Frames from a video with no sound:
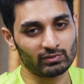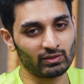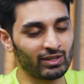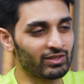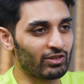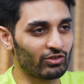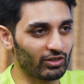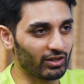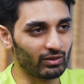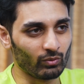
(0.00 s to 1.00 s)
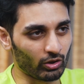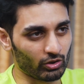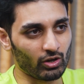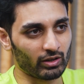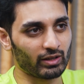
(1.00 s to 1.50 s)
recession and
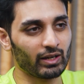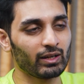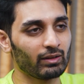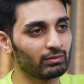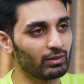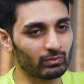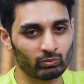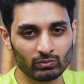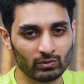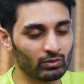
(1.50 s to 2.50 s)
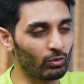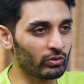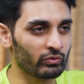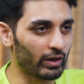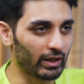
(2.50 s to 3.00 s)
whatnot, right? No
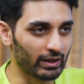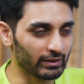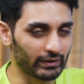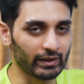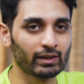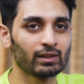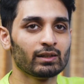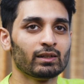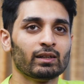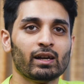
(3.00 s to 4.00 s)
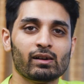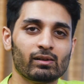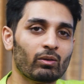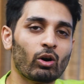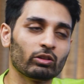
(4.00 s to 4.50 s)
one's funding anything.
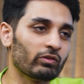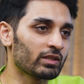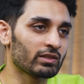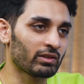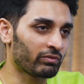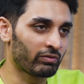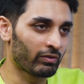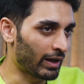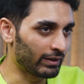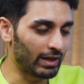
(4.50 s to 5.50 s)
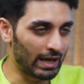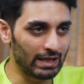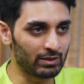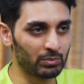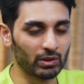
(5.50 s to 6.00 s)
All the VCs have had their
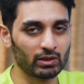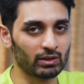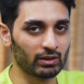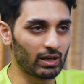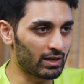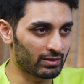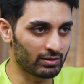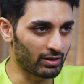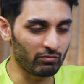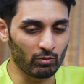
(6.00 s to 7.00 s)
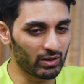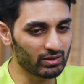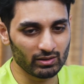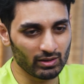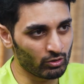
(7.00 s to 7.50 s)
hands burnt in the last 3-4
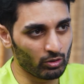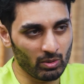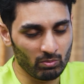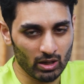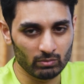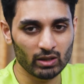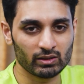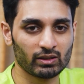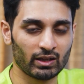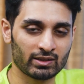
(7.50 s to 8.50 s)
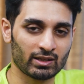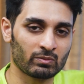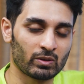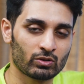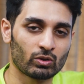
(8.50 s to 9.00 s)
months, and there's going to be a bloodbath in the next
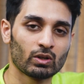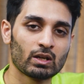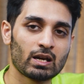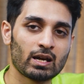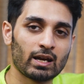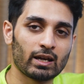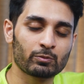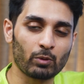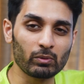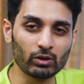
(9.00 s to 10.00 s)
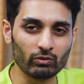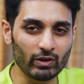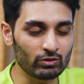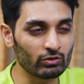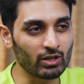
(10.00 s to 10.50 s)
6 months. So it's probably not
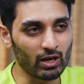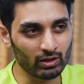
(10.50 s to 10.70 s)
wise to start a